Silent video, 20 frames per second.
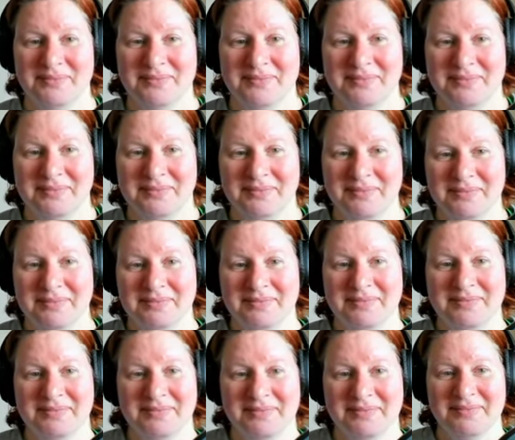
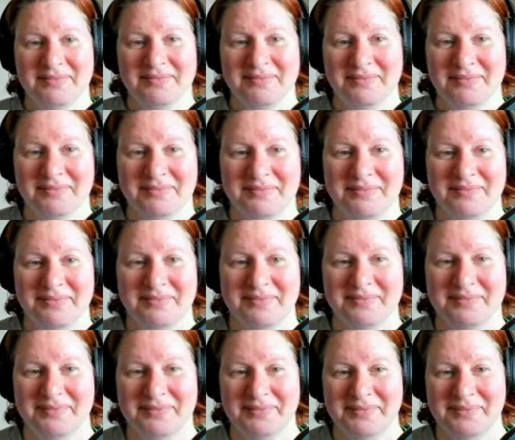
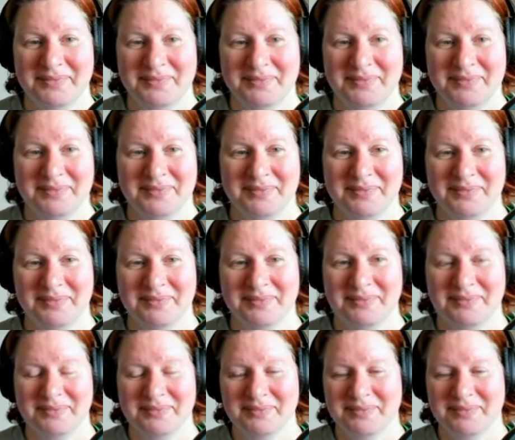The person shown says nothing.